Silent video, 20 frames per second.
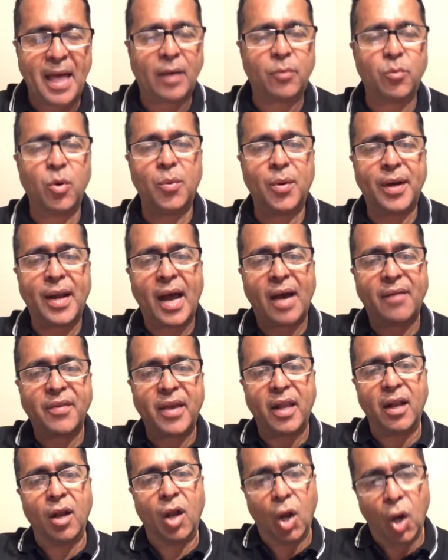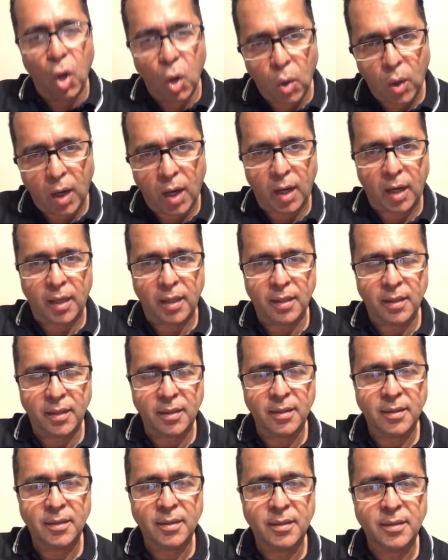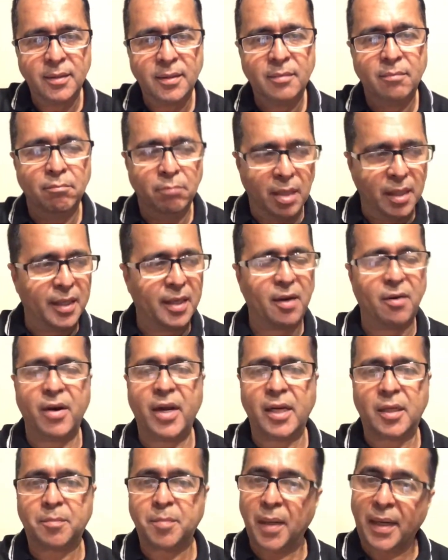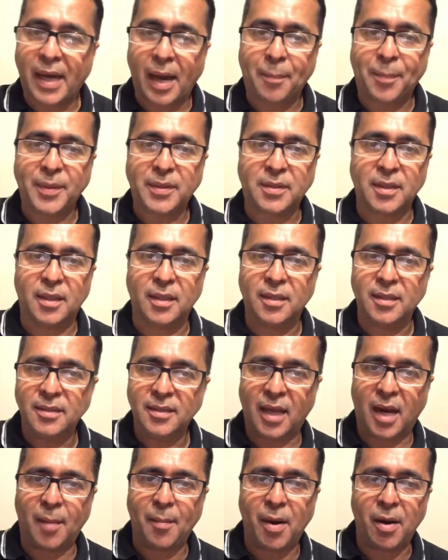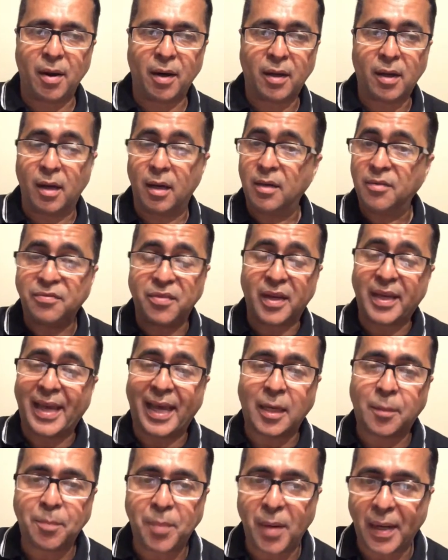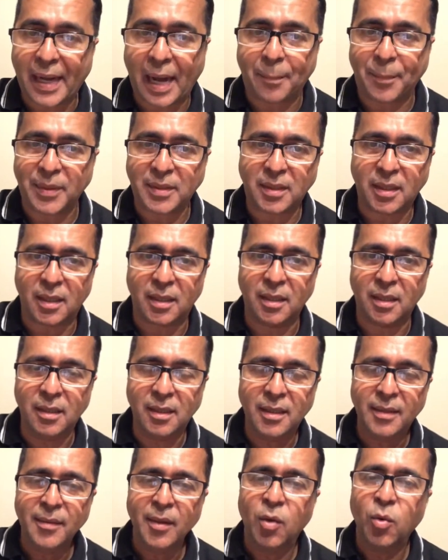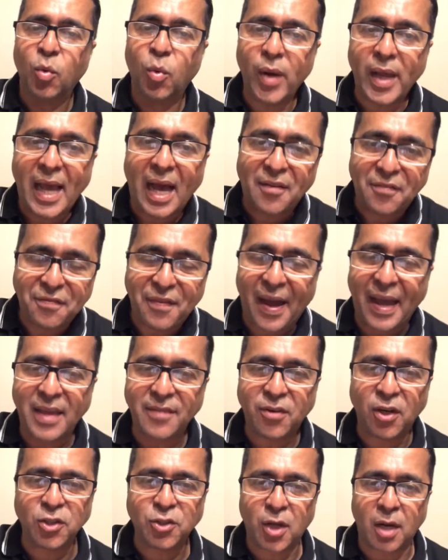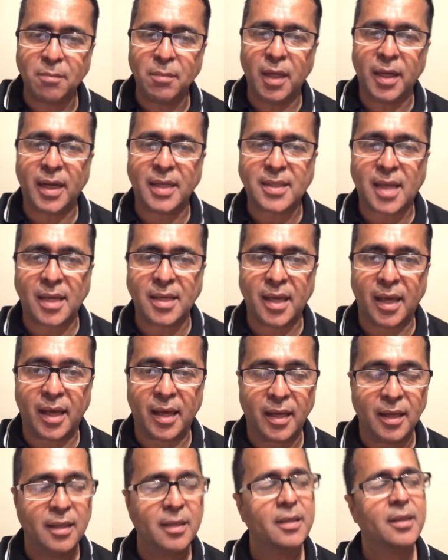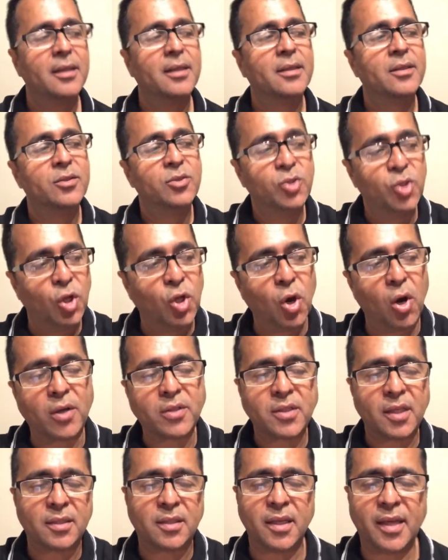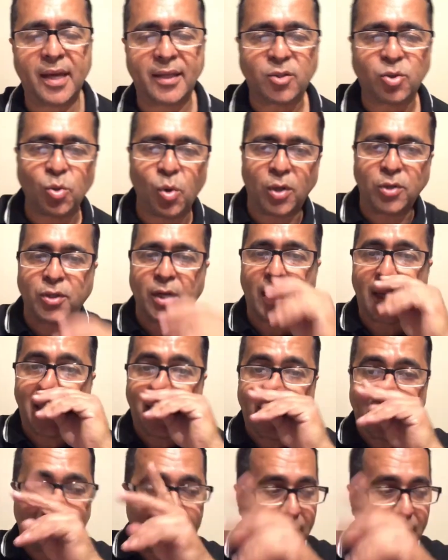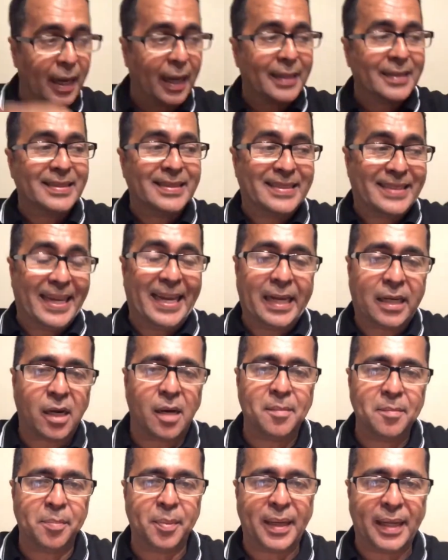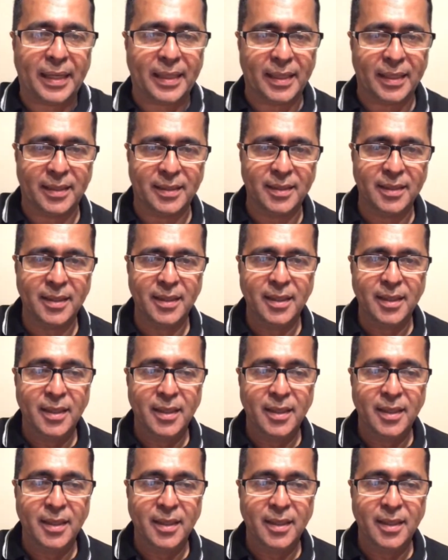that we would have a lower murder rate per capita than America. Forget per capita. We have 500 murders a year. New York City get 280 and they complaining.